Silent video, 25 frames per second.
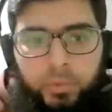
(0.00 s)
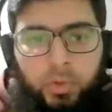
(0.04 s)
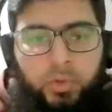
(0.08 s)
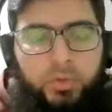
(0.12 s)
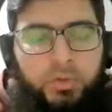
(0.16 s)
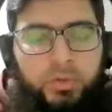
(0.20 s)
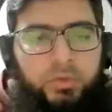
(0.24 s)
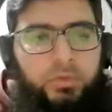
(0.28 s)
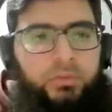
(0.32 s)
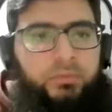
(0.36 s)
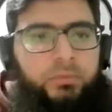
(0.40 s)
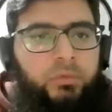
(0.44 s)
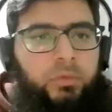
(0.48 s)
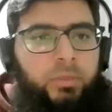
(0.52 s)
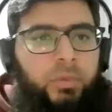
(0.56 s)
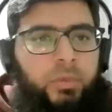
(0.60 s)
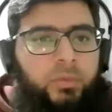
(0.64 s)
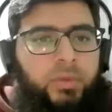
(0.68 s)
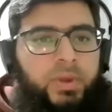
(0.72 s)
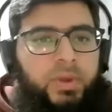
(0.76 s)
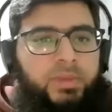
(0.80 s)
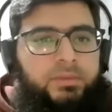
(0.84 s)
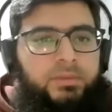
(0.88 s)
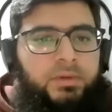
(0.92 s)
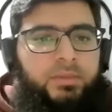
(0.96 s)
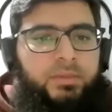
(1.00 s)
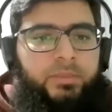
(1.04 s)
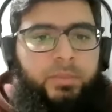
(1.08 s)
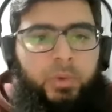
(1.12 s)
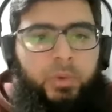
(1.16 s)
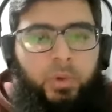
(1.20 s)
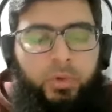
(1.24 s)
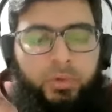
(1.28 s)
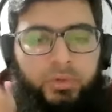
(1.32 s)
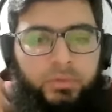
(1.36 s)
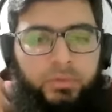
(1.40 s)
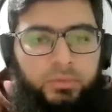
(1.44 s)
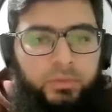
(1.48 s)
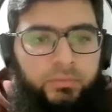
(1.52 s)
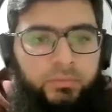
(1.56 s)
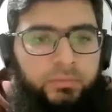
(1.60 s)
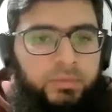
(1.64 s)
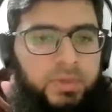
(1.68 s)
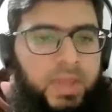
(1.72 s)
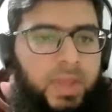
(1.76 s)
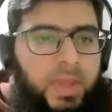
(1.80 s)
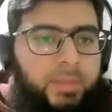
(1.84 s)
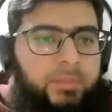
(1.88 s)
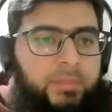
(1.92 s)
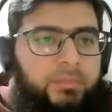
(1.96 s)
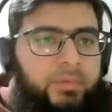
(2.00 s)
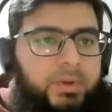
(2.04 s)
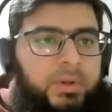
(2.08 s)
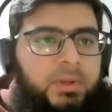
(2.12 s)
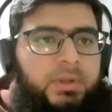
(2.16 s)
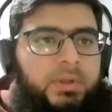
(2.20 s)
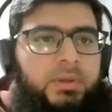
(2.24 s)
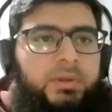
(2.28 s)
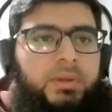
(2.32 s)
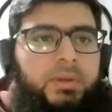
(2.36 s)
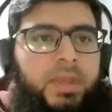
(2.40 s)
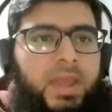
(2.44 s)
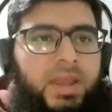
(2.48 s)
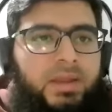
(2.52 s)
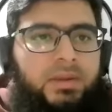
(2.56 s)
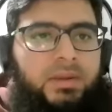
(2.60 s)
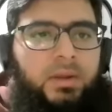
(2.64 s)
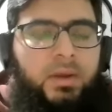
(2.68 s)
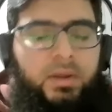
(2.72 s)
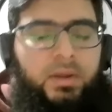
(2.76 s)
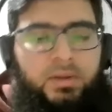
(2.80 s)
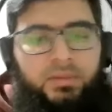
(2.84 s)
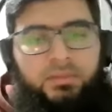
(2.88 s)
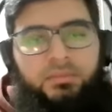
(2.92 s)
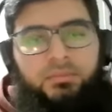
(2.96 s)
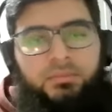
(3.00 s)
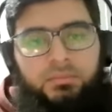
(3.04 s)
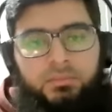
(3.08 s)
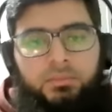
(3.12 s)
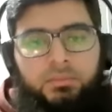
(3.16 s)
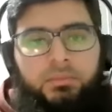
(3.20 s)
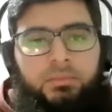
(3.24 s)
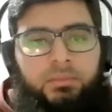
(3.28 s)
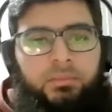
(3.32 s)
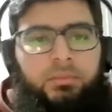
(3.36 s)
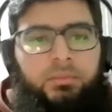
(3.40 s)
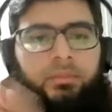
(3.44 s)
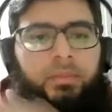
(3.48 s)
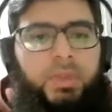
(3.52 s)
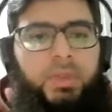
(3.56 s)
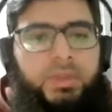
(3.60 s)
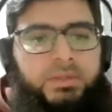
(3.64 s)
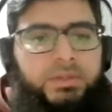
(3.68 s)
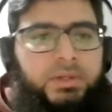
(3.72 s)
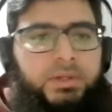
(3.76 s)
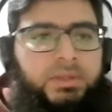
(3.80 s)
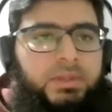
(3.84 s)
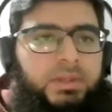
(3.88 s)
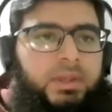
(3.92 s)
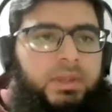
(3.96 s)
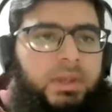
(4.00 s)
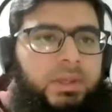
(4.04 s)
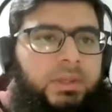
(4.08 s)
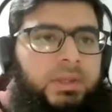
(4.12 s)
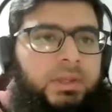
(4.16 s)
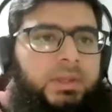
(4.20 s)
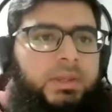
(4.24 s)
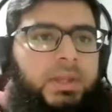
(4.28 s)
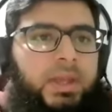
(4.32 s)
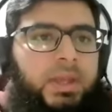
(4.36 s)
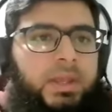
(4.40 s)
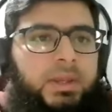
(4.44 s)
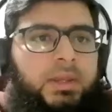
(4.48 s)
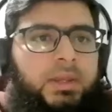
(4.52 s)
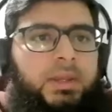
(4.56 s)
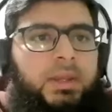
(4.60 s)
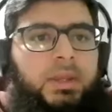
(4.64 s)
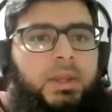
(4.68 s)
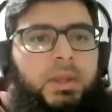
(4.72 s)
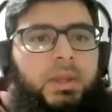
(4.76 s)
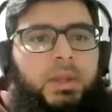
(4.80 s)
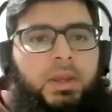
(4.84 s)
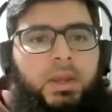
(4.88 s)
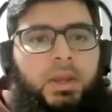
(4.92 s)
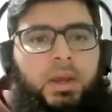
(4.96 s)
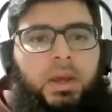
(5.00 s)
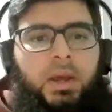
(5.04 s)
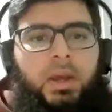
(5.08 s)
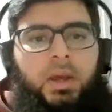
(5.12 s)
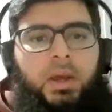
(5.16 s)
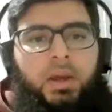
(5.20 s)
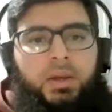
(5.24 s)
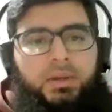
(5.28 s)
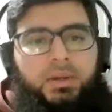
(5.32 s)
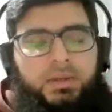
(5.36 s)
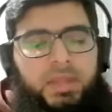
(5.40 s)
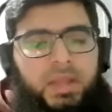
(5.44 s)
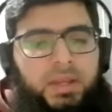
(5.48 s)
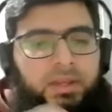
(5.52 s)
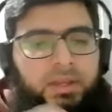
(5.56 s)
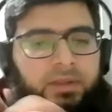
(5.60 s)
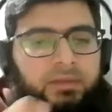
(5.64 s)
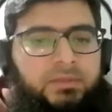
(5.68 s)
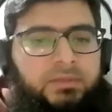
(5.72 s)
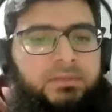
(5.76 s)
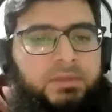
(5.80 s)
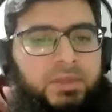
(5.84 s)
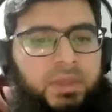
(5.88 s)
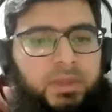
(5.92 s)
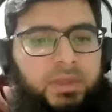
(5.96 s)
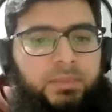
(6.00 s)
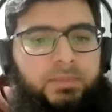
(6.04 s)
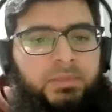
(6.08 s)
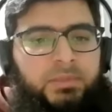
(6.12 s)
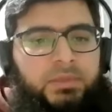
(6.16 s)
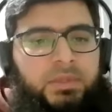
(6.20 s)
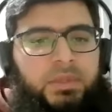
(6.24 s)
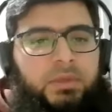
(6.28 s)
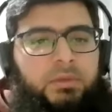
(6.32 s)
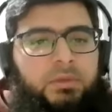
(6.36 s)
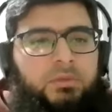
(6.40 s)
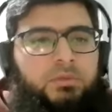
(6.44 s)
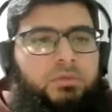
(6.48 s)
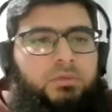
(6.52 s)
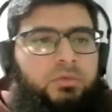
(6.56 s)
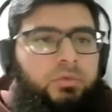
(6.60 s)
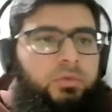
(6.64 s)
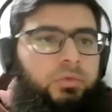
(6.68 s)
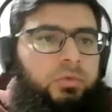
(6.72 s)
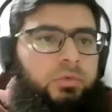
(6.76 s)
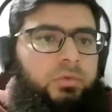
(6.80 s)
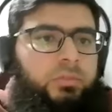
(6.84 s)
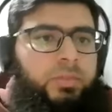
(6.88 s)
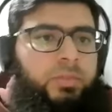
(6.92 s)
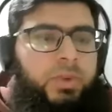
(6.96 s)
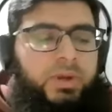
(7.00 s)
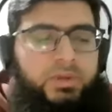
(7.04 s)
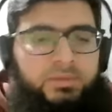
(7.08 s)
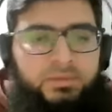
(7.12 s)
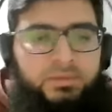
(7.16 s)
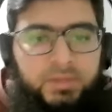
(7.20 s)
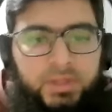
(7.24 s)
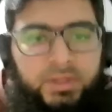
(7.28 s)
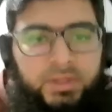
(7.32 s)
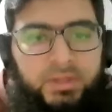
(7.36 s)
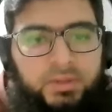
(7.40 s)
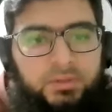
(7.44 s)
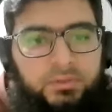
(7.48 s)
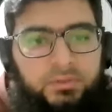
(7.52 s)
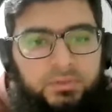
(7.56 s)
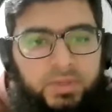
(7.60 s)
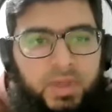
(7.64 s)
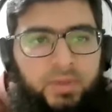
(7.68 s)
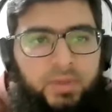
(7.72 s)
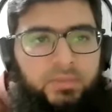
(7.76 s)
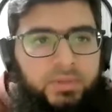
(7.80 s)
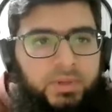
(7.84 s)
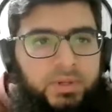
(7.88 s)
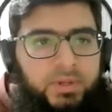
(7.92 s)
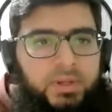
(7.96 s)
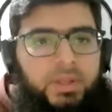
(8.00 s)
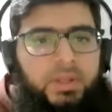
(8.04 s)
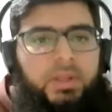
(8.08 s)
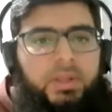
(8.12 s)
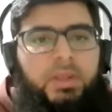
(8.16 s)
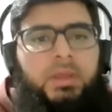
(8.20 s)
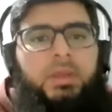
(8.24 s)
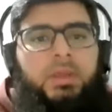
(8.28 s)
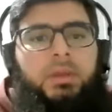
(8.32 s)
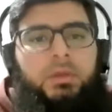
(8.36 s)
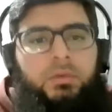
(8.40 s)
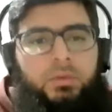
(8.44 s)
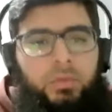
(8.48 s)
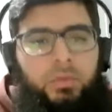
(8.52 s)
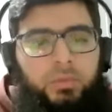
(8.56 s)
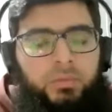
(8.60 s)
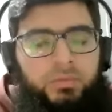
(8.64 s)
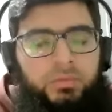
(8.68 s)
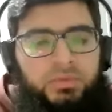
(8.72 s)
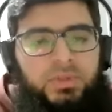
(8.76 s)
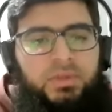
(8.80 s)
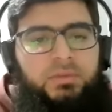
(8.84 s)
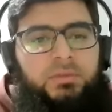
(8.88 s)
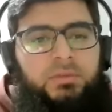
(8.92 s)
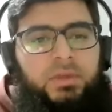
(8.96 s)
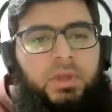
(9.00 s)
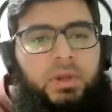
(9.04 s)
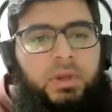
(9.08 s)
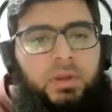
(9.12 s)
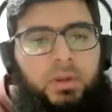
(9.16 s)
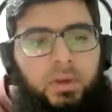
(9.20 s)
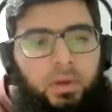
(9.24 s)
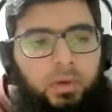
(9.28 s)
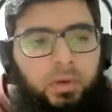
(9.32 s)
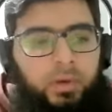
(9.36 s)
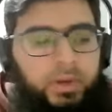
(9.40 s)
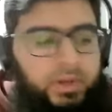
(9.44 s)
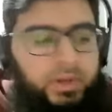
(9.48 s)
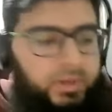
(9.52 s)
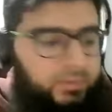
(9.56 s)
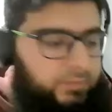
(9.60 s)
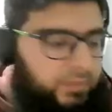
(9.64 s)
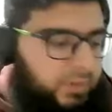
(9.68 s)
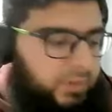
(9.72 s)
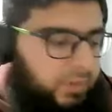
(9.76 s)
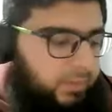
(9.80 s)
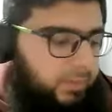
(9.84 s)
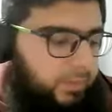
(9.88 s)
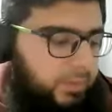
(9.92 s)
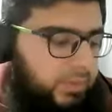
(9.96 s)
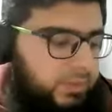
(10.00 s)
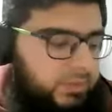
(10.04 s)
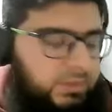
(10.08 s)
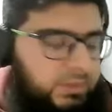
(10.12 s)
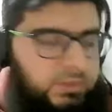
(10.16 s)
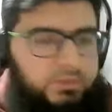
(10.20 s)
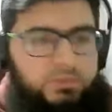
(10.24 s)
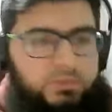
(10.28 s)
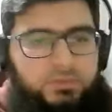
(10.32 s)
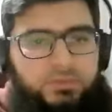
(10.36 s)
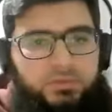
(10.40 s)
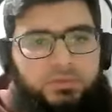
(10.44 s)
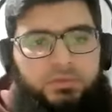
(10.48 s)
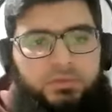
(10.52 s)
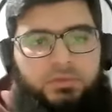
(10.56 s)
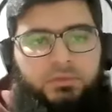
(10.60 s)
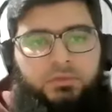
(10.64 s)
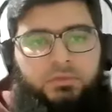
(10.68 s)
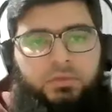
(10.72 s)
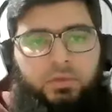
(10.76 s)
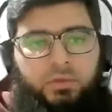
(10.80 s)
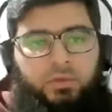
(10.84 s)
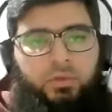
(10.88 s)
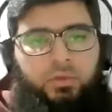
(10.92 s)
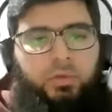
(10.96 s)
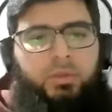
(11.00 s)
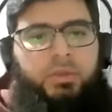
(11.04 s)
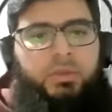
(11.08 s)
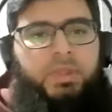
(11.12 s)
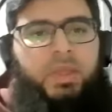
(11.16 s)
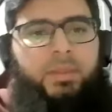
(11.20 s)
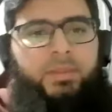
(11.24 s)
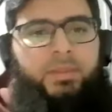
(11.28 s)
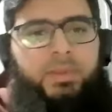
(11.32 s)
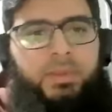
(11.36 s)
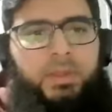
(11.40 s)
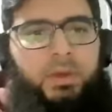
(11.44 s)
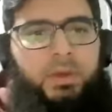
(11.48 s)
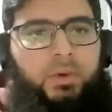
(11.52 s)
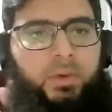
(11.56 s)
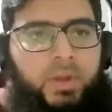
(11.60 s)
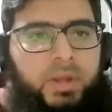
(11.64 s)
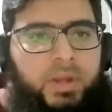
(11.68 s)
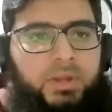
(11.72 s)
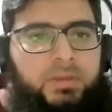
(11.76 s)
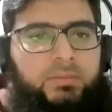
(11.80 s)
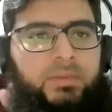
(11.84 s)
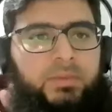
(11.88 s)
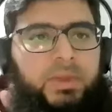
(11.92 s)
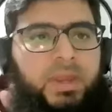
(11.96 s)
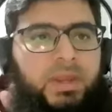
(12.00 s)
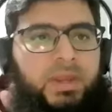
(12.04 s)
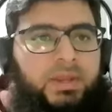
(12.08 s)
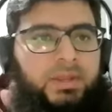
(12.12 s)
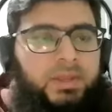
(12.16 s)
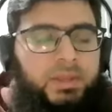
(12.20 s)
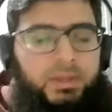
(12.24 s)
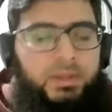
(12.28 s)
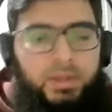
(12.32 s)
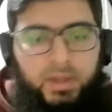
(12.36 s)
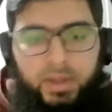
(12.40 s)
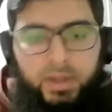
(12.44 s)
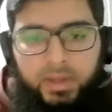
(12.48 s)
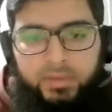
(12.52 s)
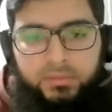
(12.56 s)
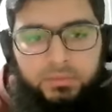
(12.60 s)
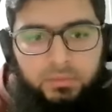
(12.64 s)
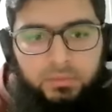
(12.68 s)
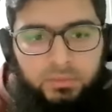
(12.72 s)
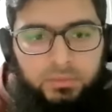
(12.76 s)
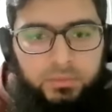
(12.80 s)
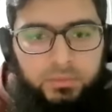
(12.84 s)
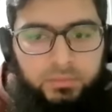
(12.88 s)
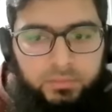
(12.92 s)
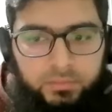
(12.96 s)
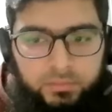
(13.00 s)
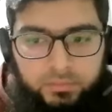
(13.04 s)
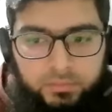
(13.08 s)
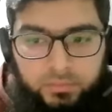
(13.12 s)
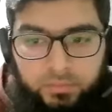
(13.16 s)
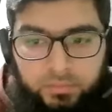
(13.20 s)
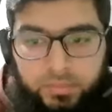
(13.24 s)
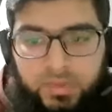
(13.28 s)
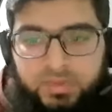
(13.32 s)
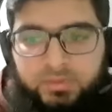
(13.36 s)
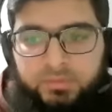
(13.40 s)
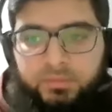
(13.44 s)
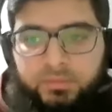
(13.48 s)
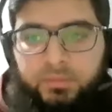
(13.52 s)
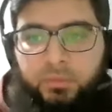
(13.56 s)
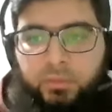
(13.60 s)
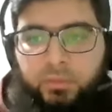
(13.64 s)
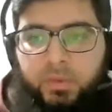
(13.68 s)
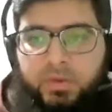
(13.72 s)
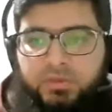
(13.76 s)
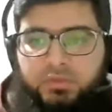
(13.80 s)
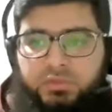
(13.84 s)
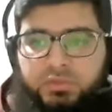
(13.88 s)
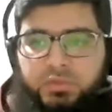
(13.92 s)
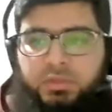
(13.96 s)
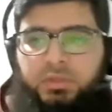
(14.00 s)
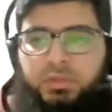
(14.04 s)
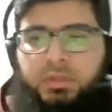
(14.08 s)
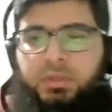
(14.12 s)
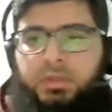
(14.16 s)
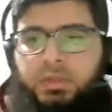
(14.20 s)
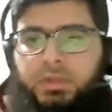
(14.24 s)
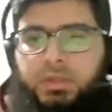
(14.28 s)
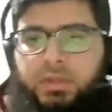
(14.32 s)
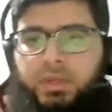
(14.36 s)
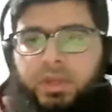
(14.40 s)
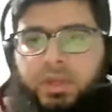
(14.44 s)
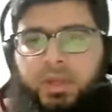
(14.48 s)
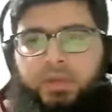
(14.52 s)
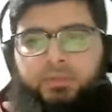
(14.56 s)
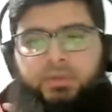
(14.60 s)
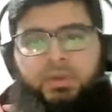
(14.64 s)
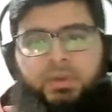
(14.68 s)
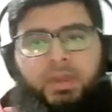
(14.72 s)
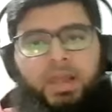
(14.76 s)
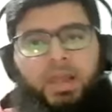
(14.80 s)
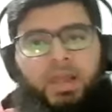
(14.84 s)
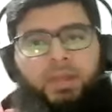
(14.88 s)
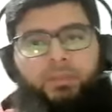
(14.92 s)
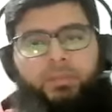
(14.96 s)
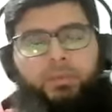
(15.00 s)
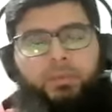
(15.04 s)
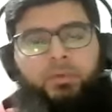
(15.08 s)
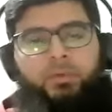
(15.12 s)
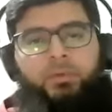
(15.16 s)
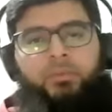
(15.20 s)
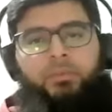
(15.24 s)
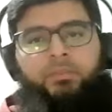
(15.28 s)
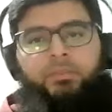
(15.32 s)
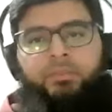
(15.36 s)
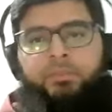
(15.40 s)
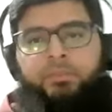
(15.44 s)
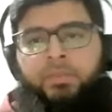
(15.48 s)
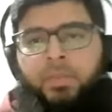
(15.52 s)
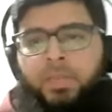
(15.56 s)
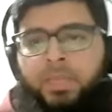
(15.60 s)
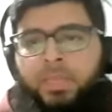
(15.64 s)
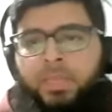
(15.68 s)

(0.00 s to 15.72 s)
priorities of supervisor, priorities of lab work, that are major thing other than telling same things to Pakistanis every day. So things are already available, just scroll them in a correct way and then ask specific question. It will help you.